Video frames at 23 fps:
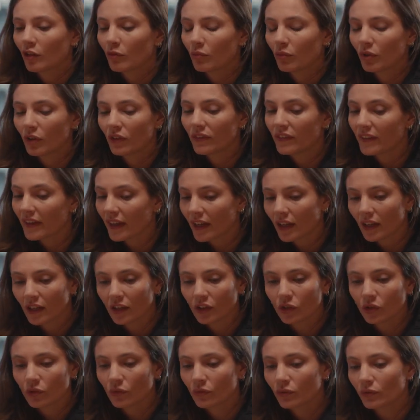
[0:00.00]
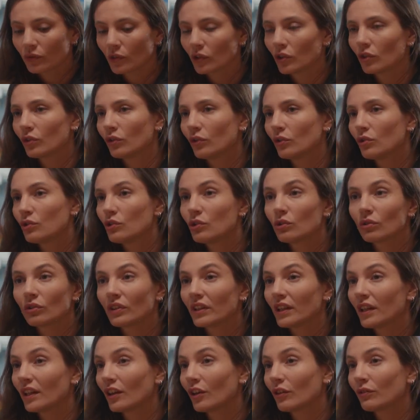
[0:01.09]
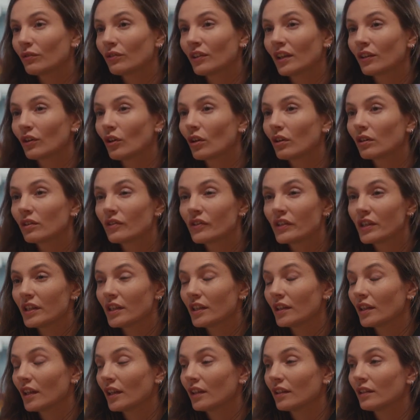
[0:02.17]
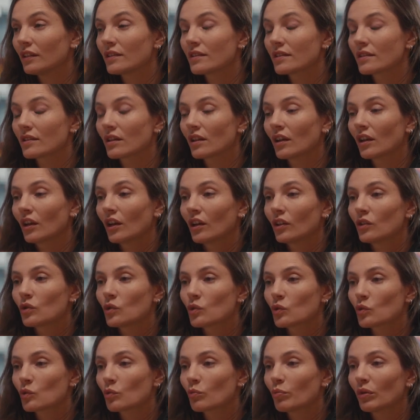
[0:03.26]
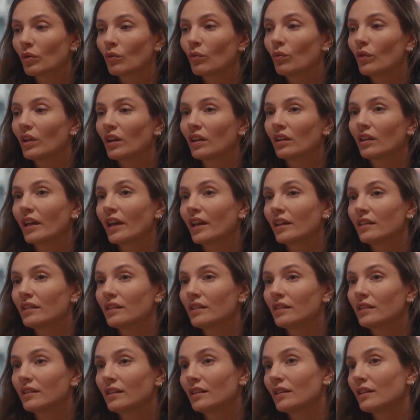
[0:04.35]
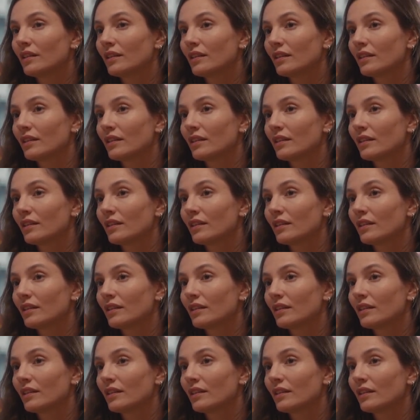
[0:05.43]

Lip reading: But then you follow the journey of Nan Goldin and it's super well edited.